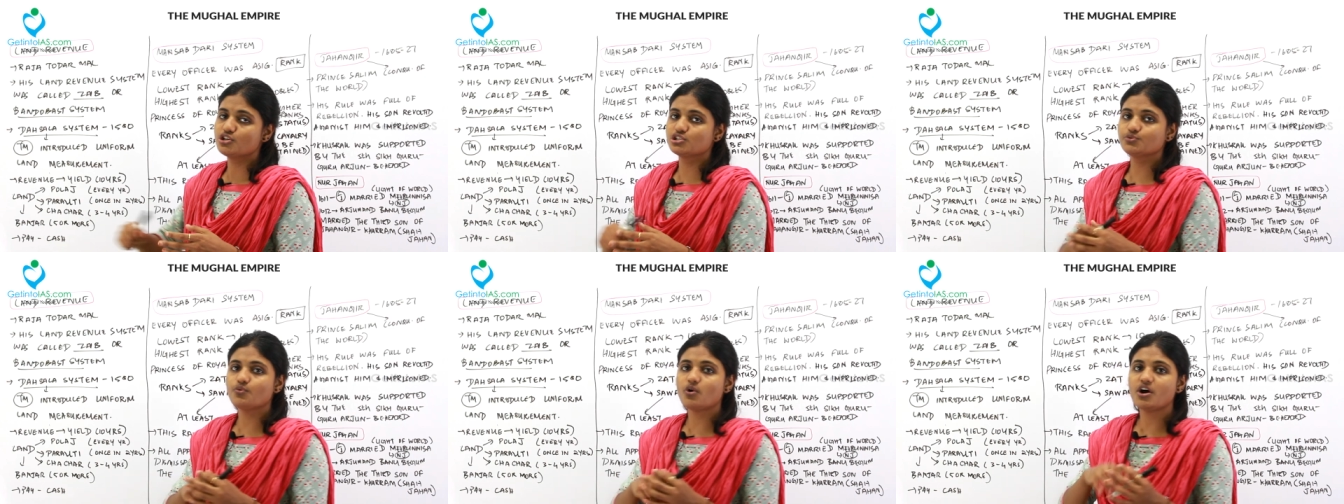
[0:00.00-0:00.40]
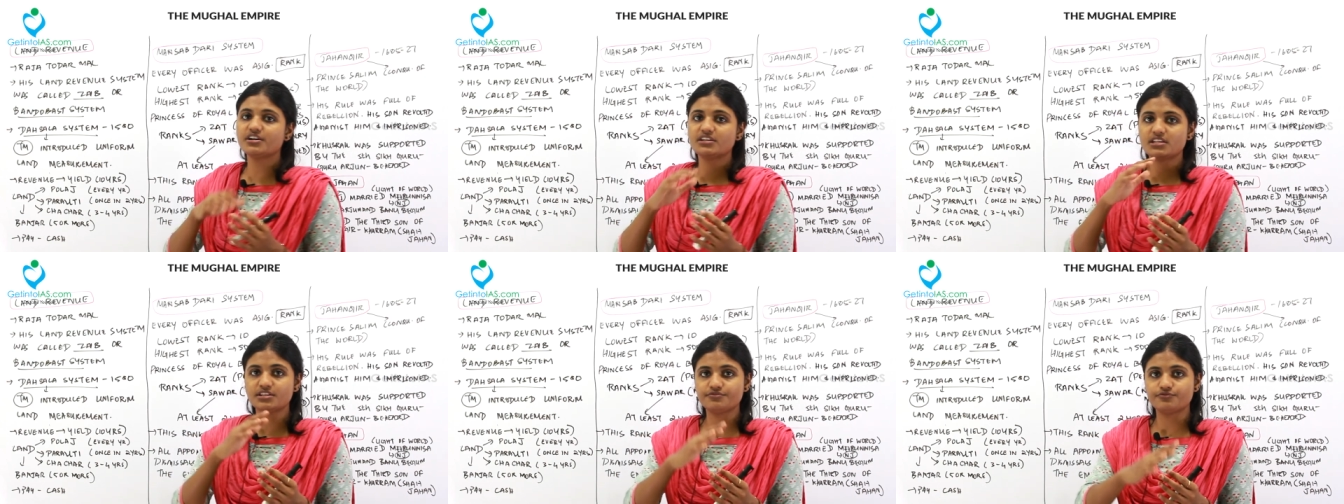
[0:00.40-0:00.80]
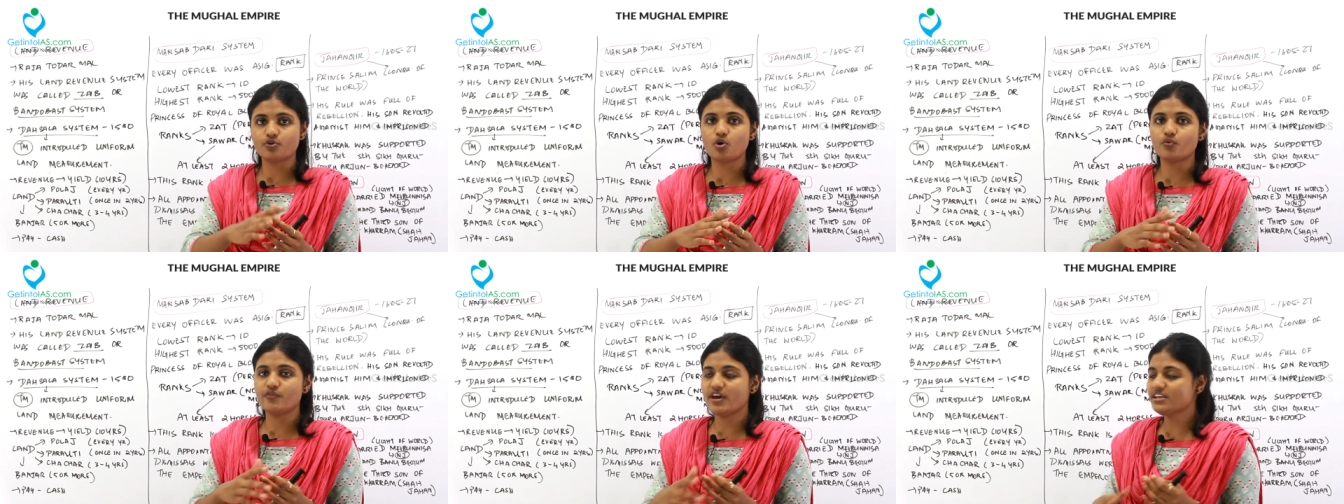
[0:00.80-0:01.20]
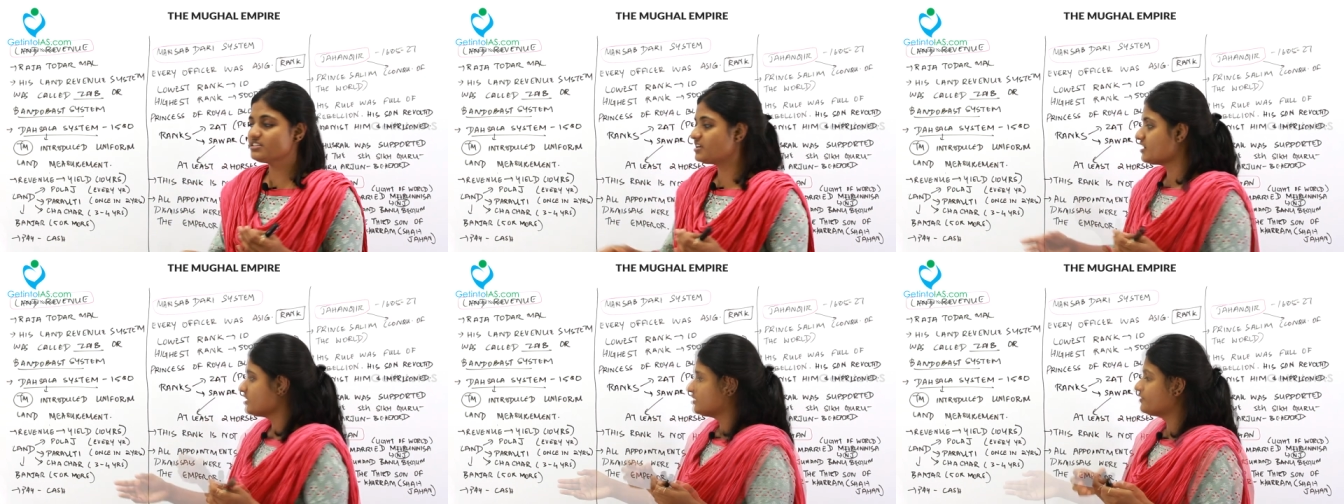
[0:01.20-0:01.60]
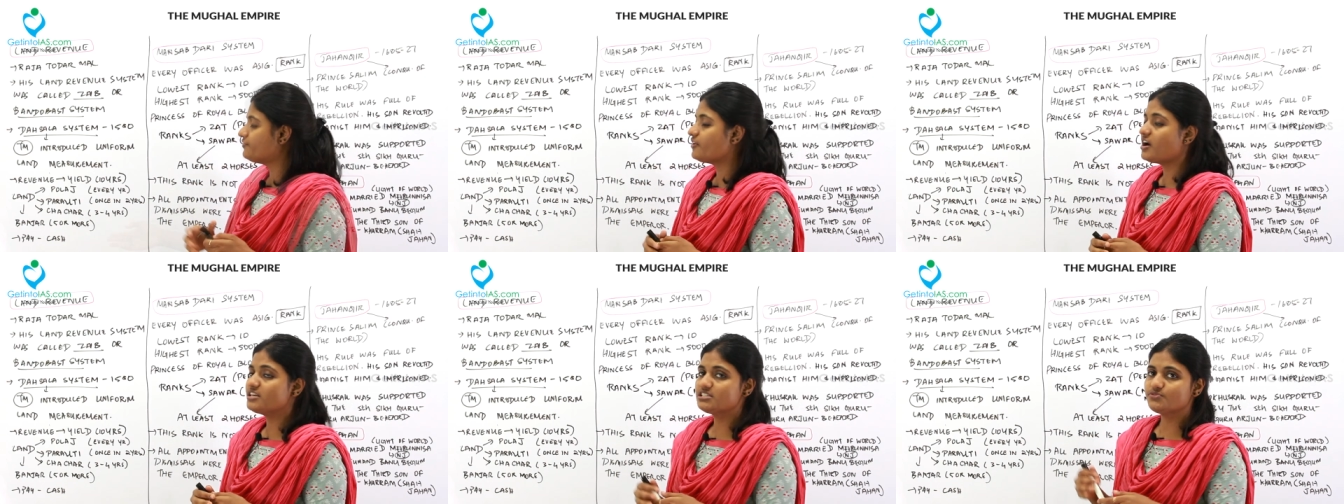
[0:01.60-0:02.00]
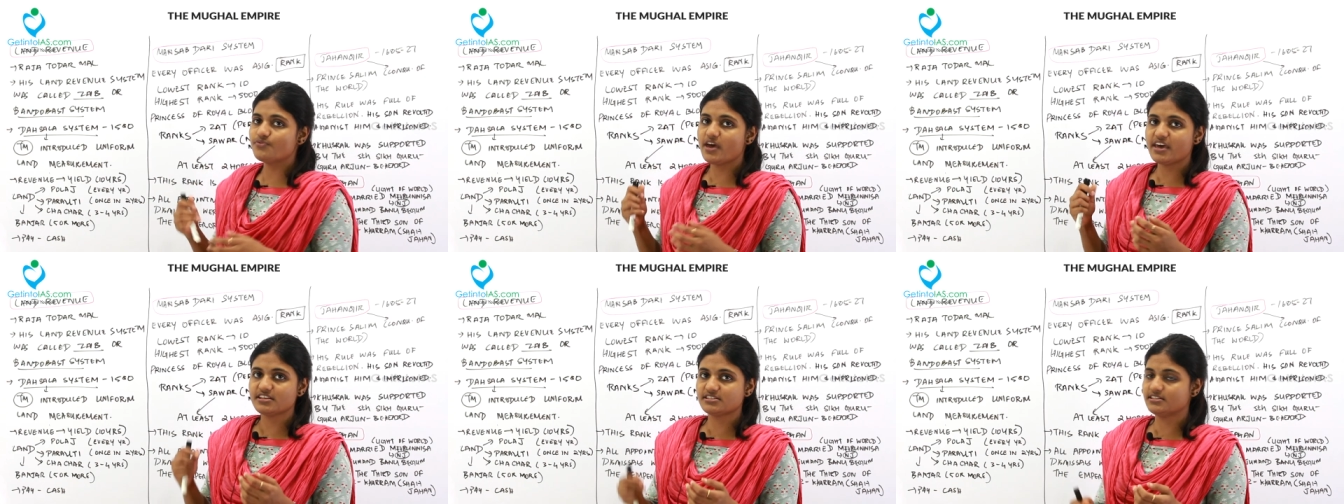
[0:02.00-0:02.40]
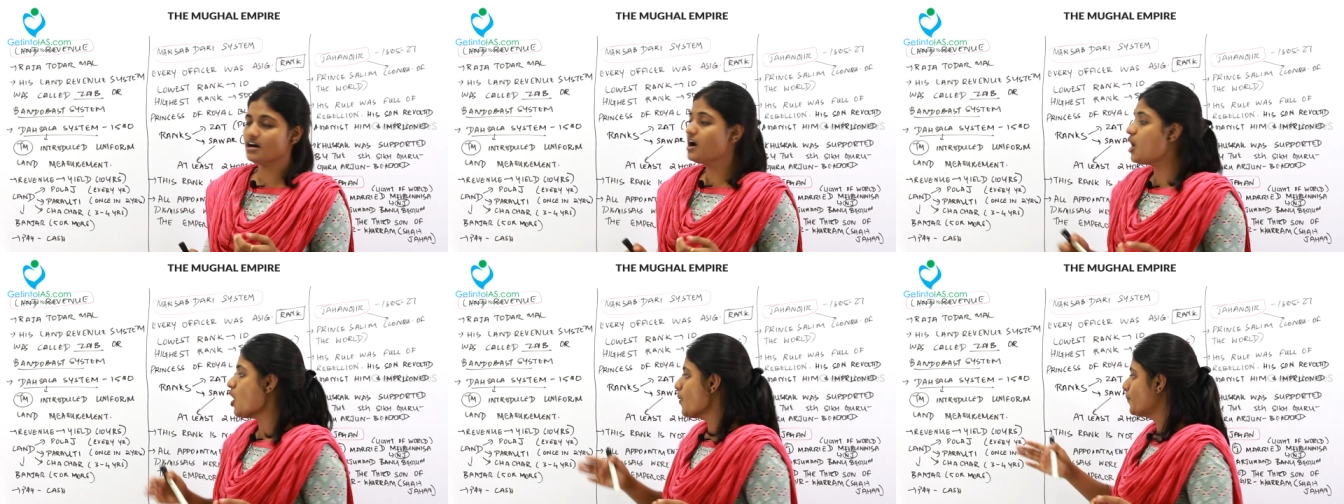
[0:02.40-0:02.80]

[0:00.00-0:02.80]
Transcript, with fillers: So what are the four ways? The first way is the